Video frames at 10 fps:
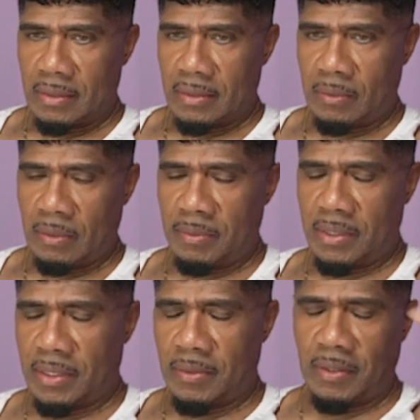uh, what were
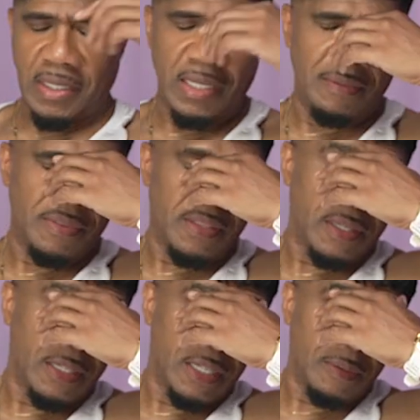they called? I can't even
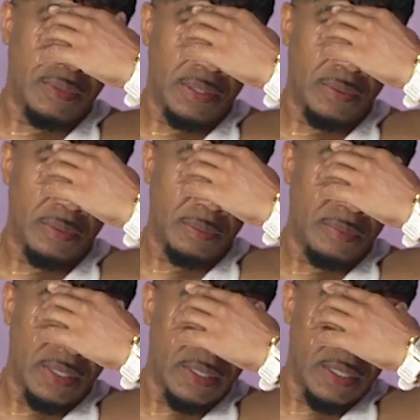think of the name of their group
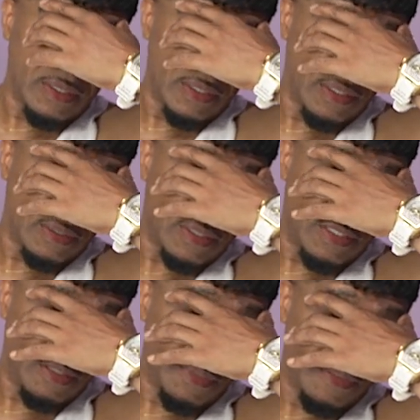right now. They'll
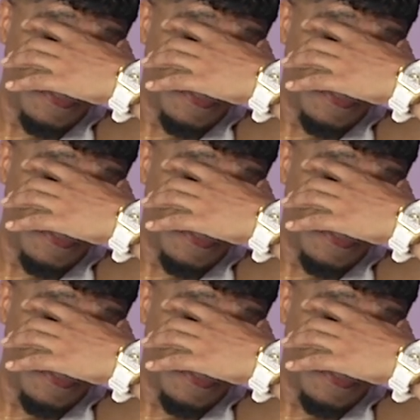kill me